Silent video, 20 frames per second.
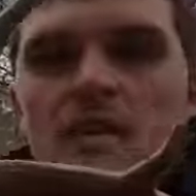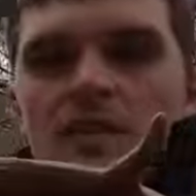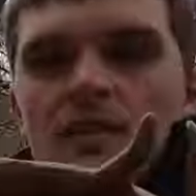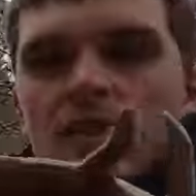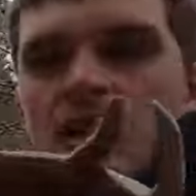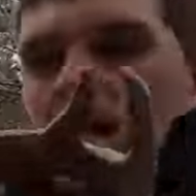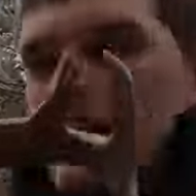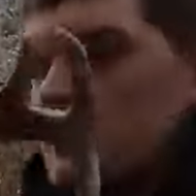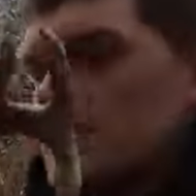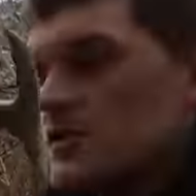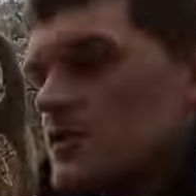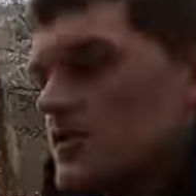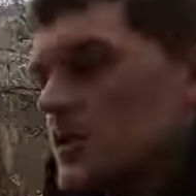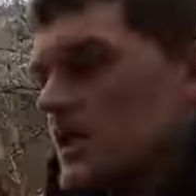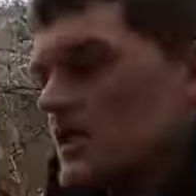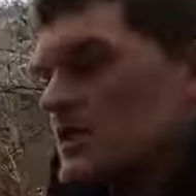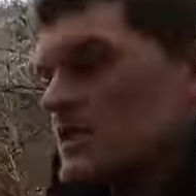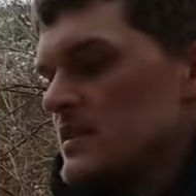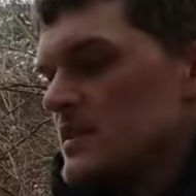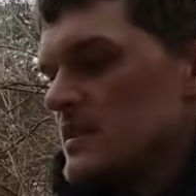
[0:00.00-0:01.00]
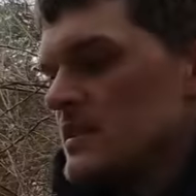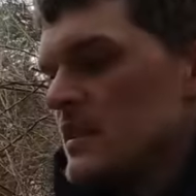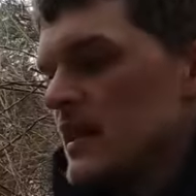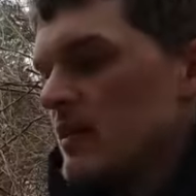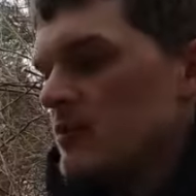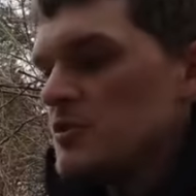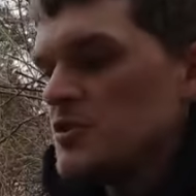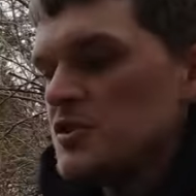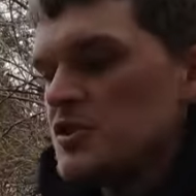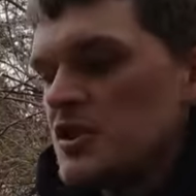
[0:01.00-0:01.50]
That's crazy. I
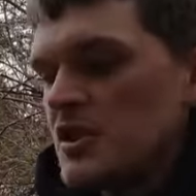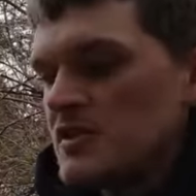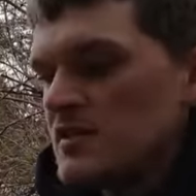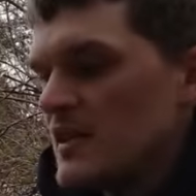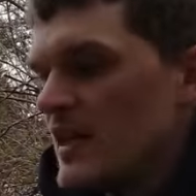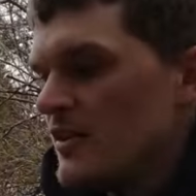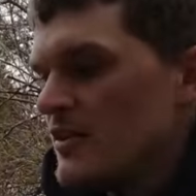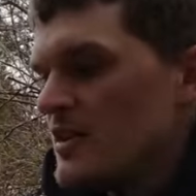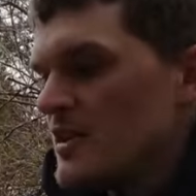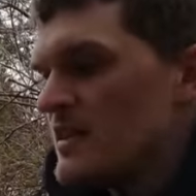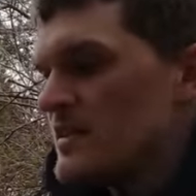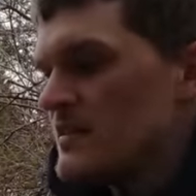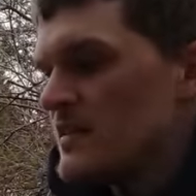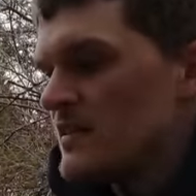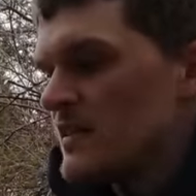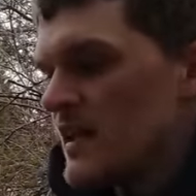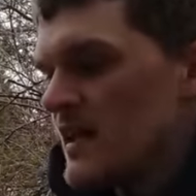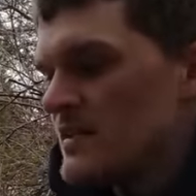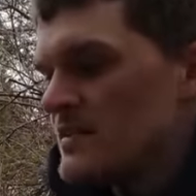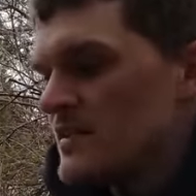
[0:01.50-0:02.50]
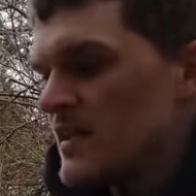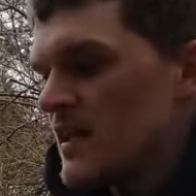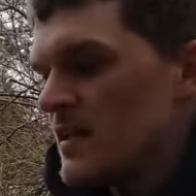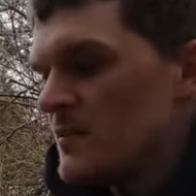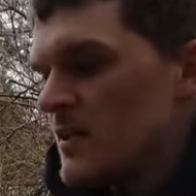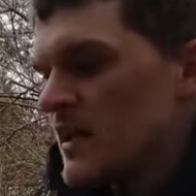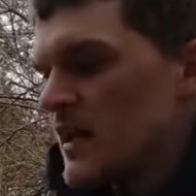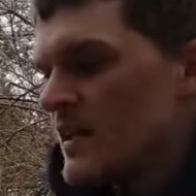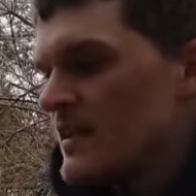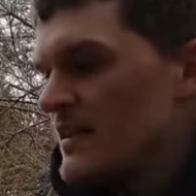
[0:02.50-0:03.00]
was just telling Easton last night, I'm
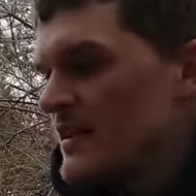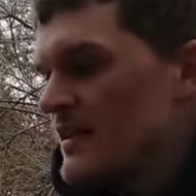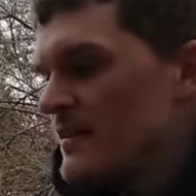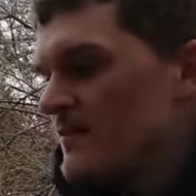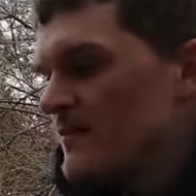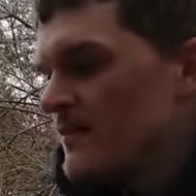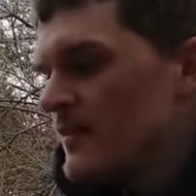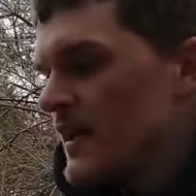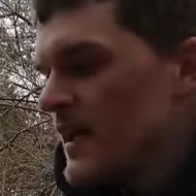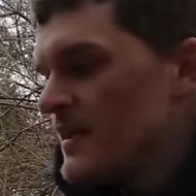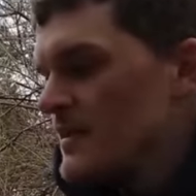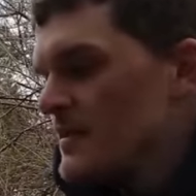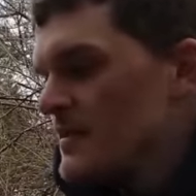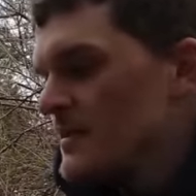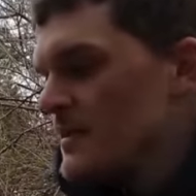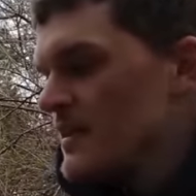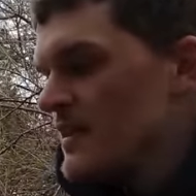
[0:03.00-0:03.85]
like, I didn't find